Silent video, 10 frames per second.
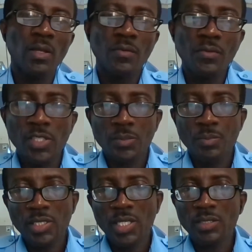for
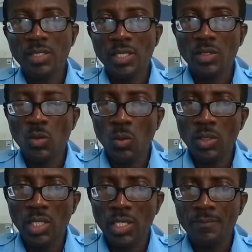especially as they get
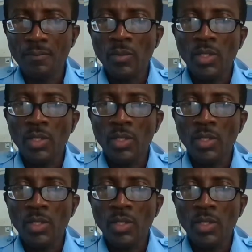older,